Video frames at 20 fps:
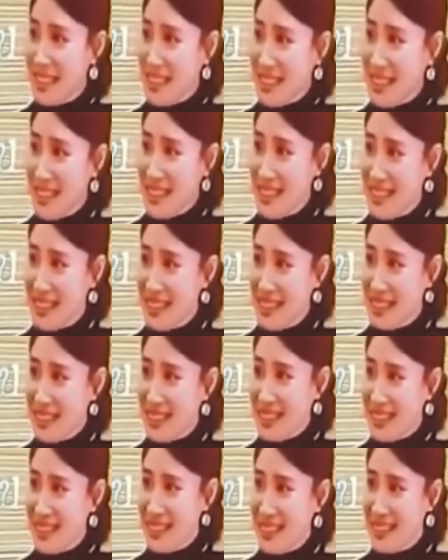
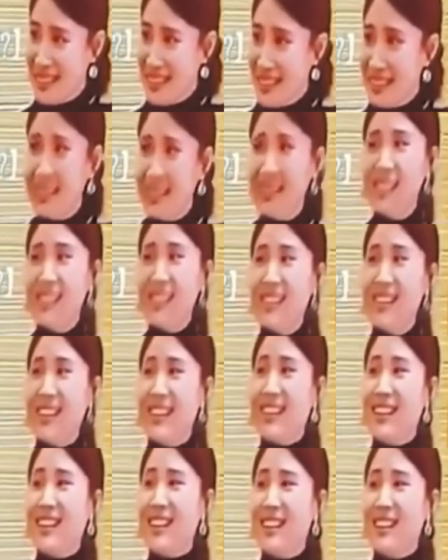
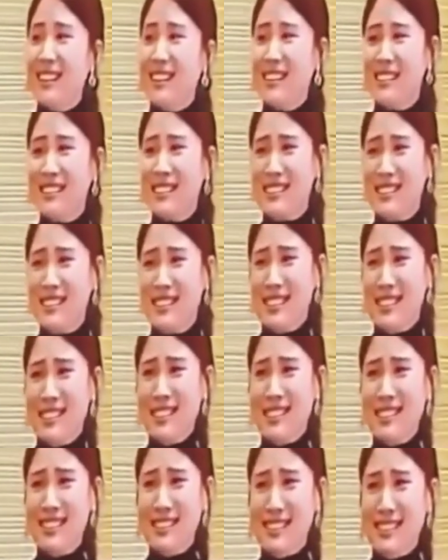
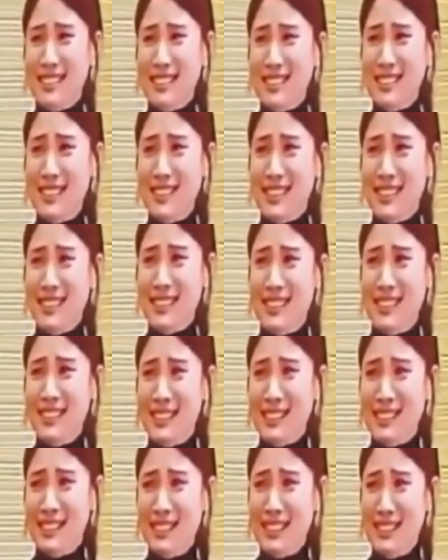
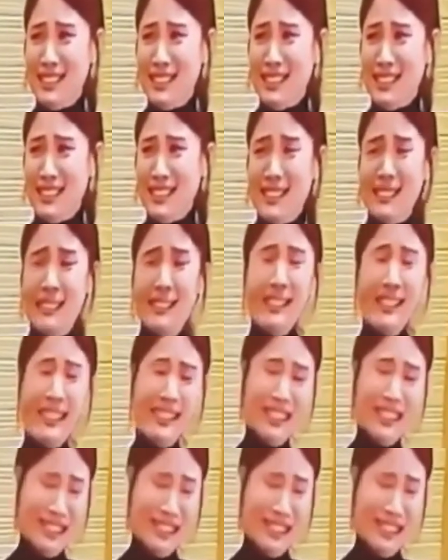[no speech]